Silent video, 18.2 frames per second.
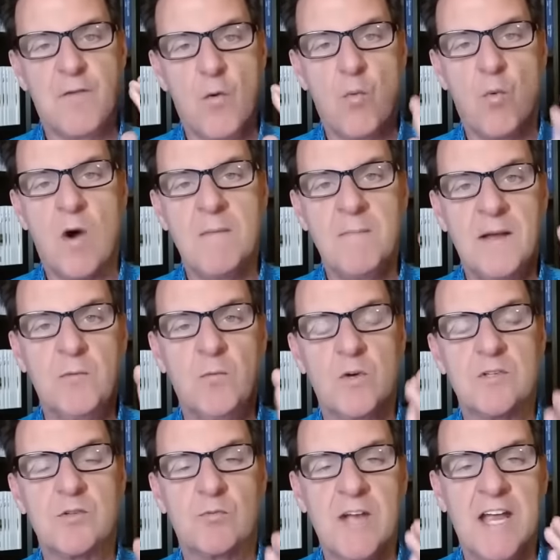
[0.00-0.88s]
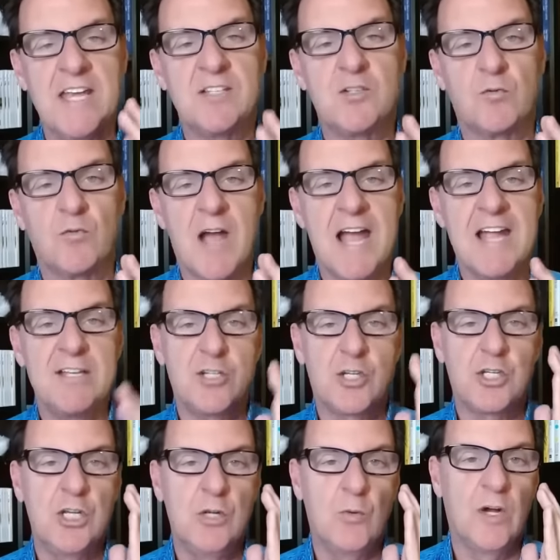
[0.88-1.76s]
a woman was raised right,
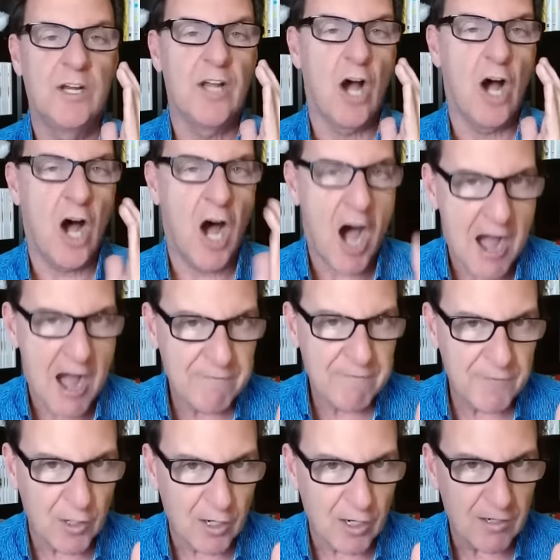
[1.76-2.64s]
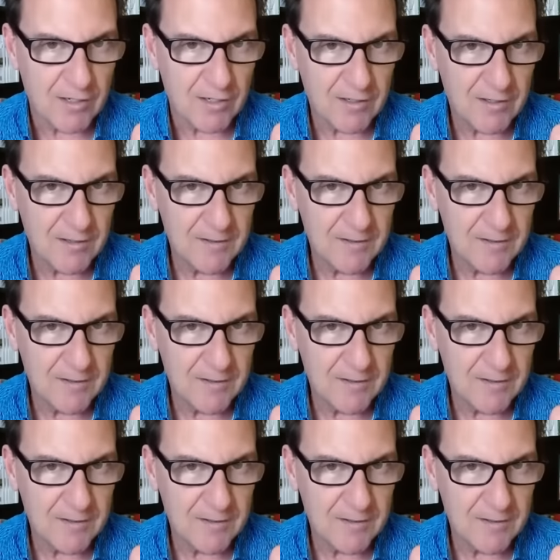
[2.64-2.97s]
she would offer.